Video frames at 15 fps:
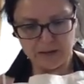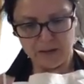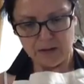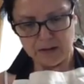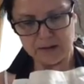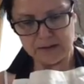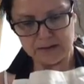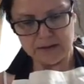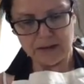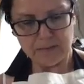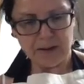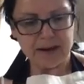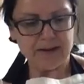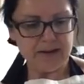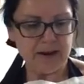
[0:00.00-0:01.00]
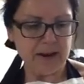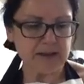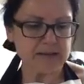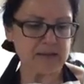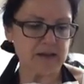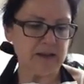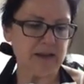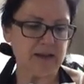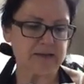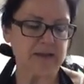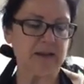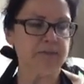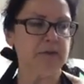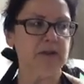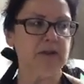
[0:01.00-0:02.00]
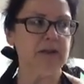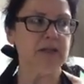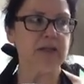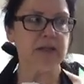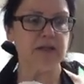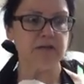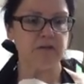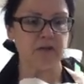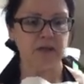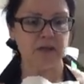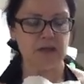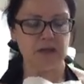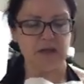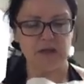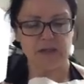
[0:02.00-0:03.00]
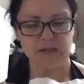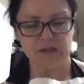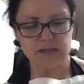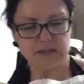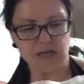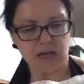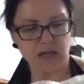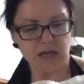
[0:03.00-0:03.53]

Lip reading: Let's see, my next class I believe is